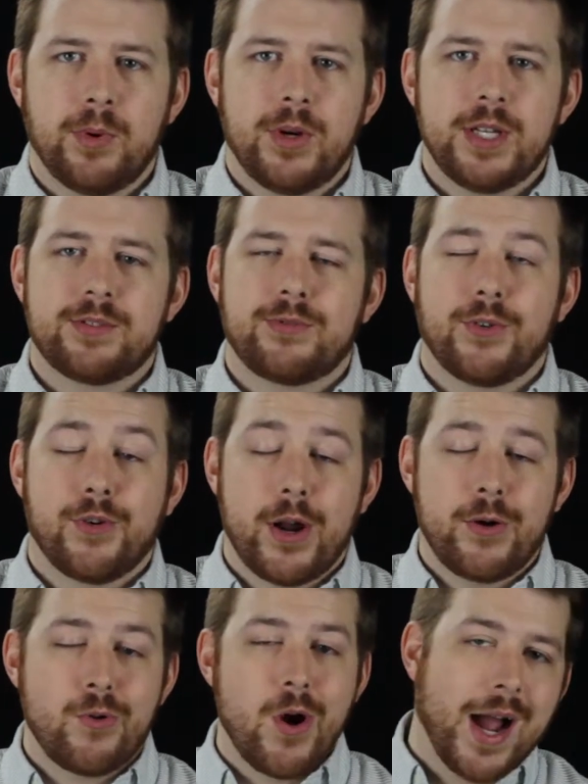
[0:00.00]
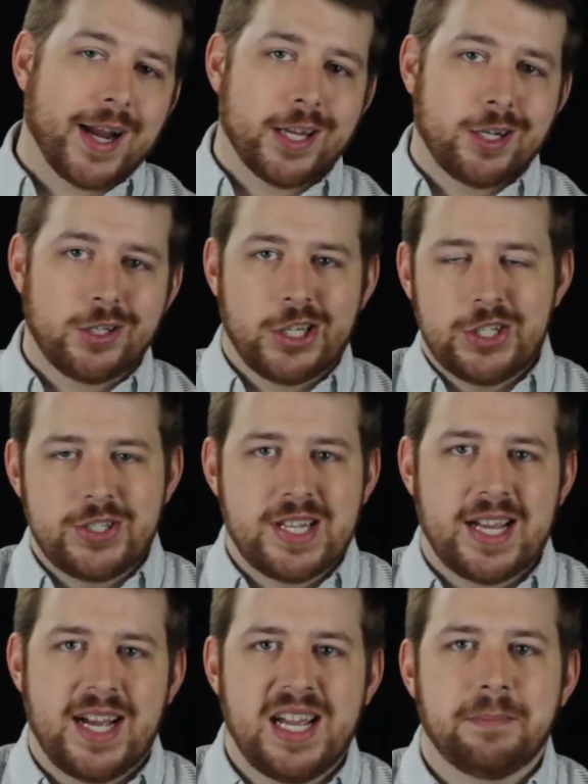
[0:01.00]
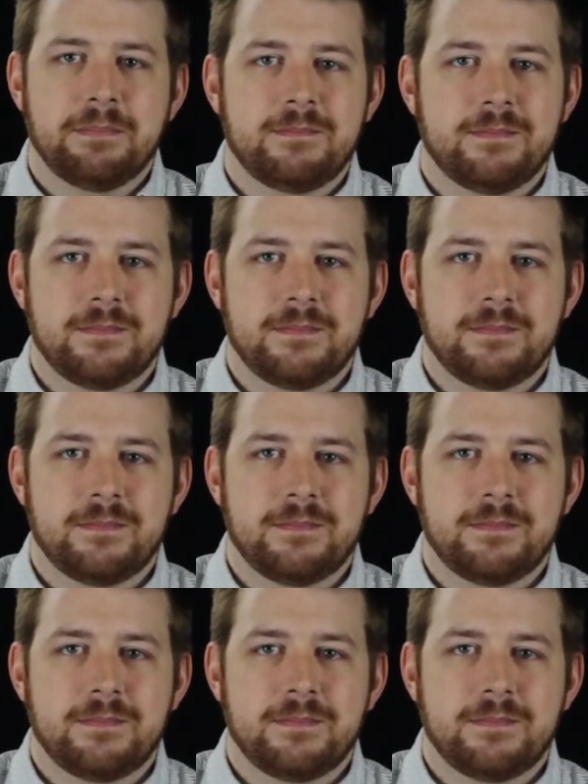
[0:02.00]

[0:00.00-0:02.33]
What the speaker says: boys, for a rockin' good time.